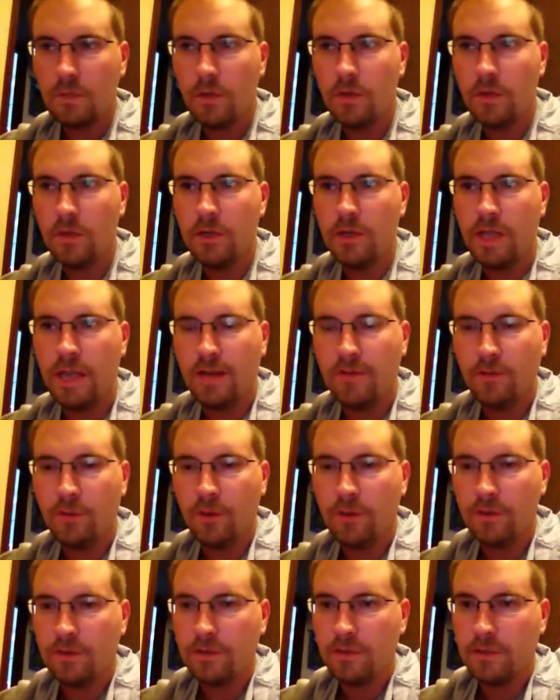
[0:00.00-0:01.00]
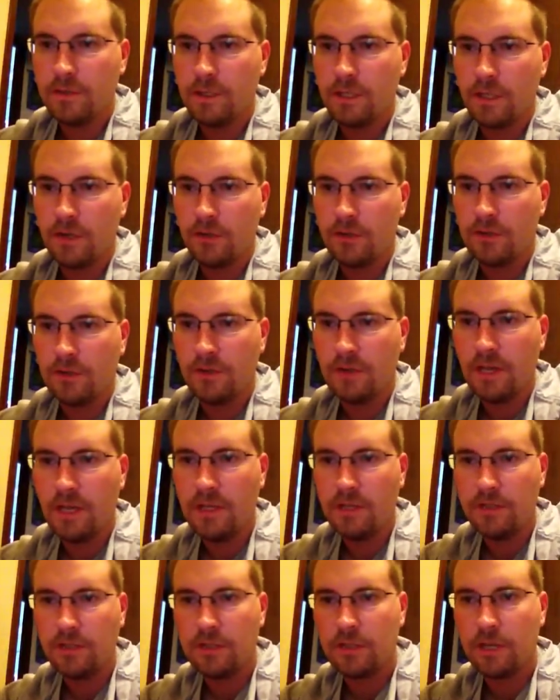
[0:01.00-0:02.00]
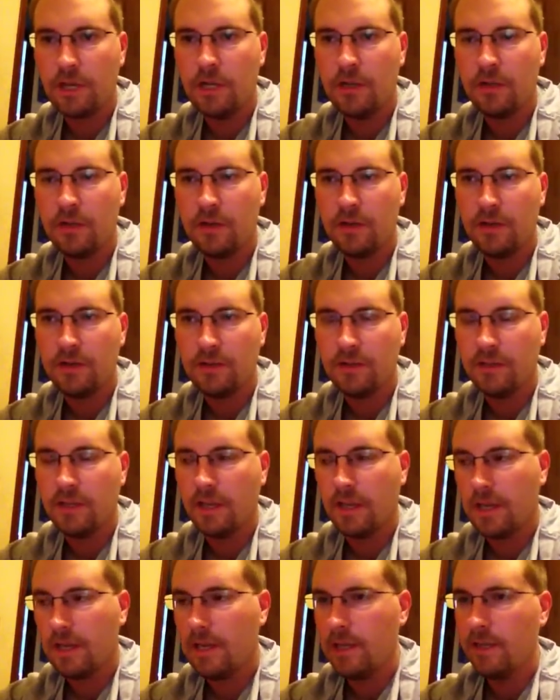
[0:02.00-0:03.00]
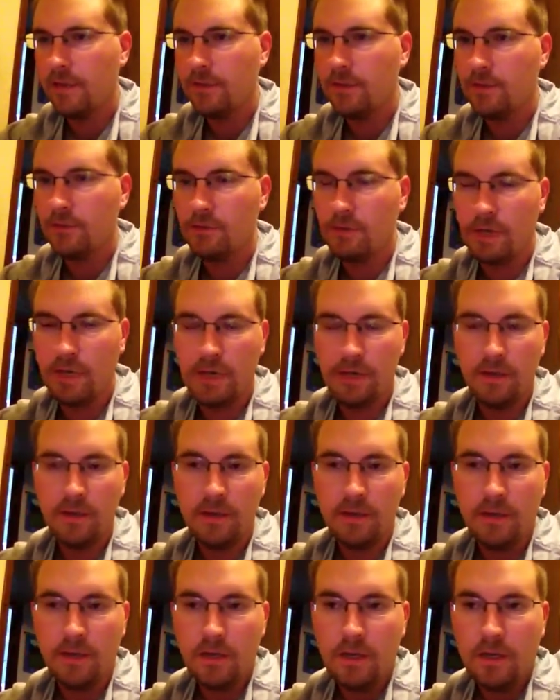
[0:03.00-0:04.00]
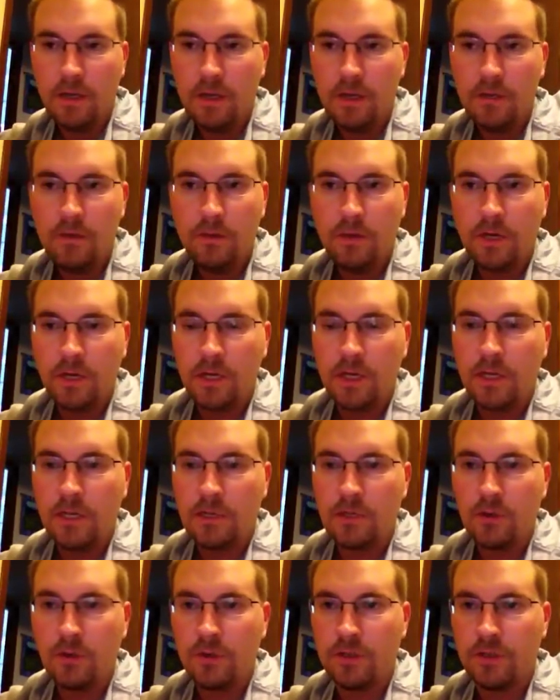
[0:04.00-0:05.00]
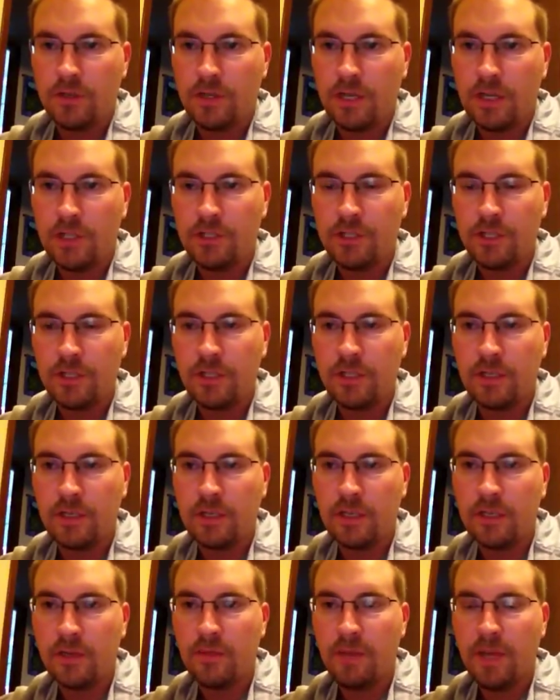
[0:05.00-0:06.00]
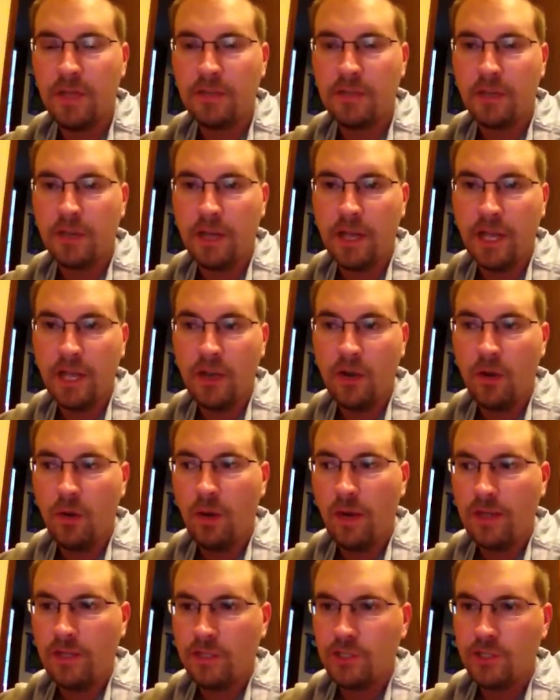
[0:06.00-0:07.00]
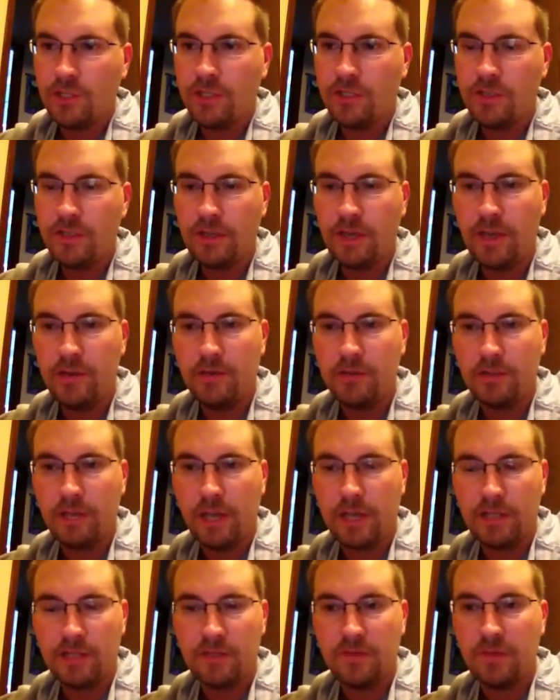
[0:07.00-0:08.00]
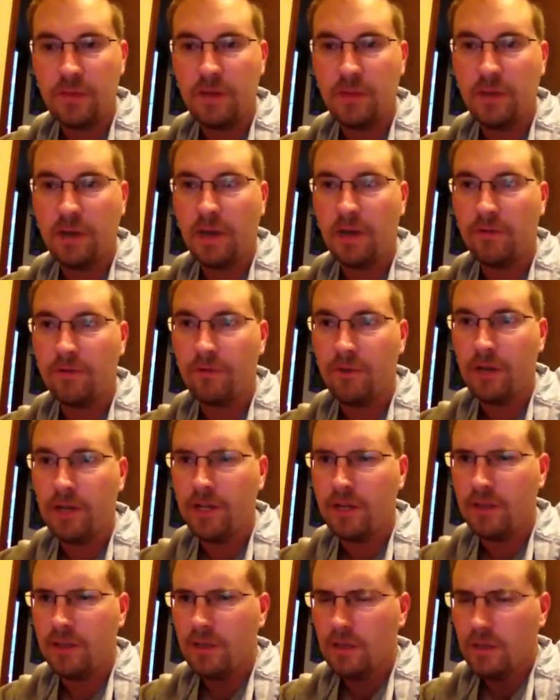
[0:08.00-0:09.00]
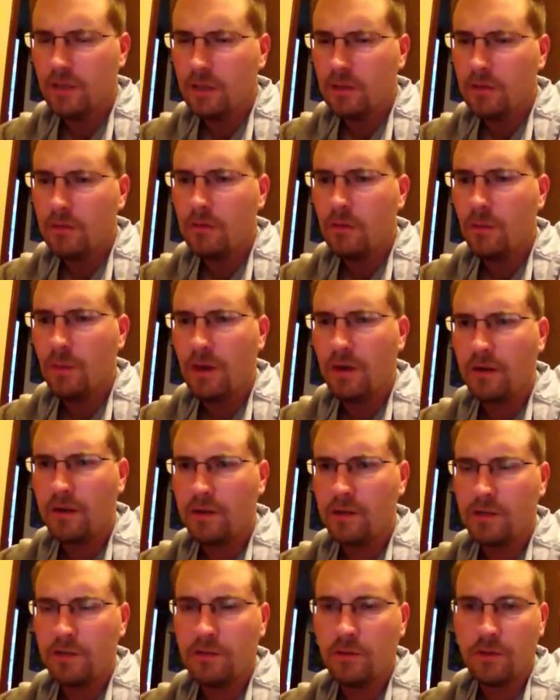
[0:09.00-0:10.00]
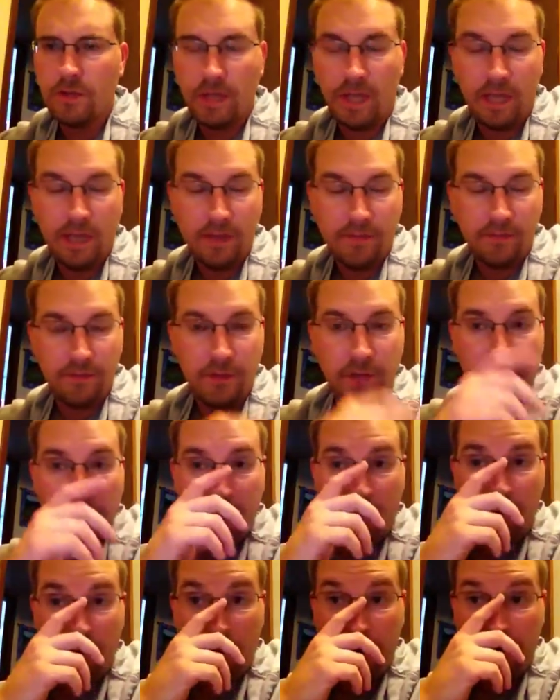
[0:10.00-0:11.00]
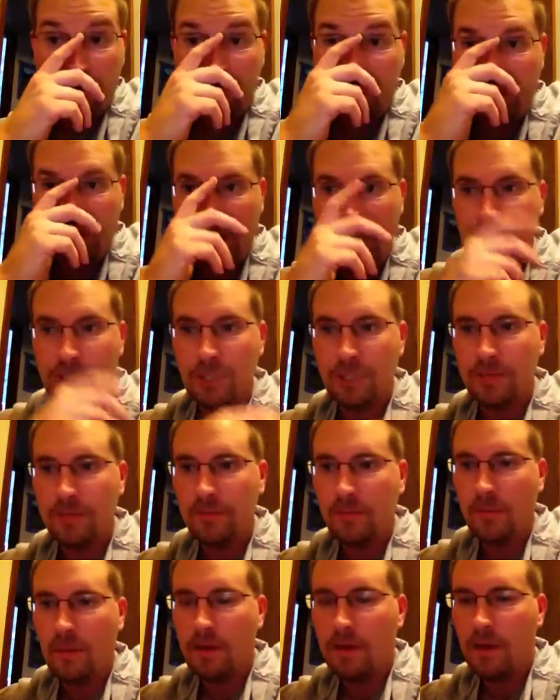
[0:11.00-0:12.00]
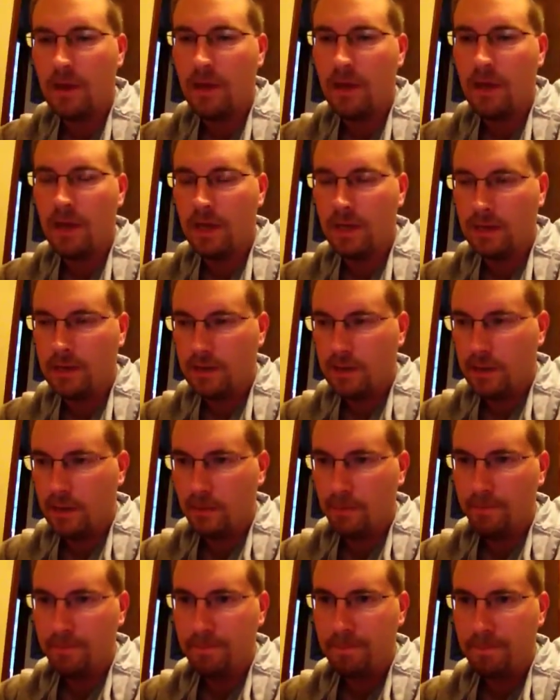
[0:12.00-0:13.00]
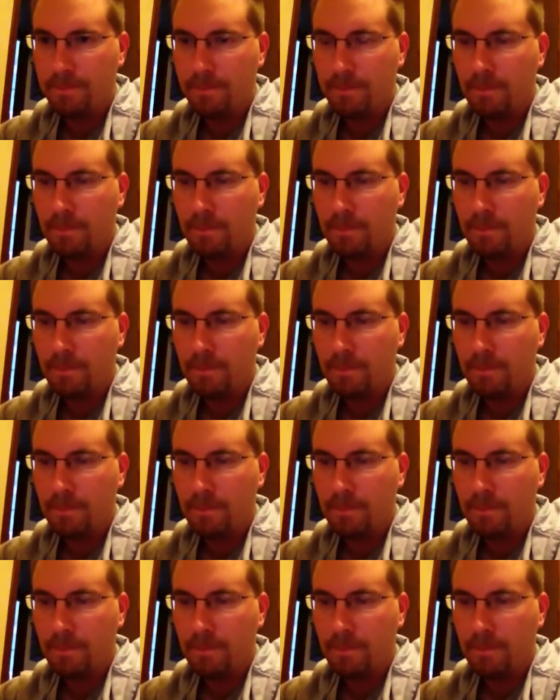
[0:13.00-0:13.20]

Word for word: Good day, everyone. This is uh, Chris with the Ancient Scholar, and today I'd like to uh, do a short discussion uh, based on a question that was asked of me by a friend who apparently is doing a flight orientation and um,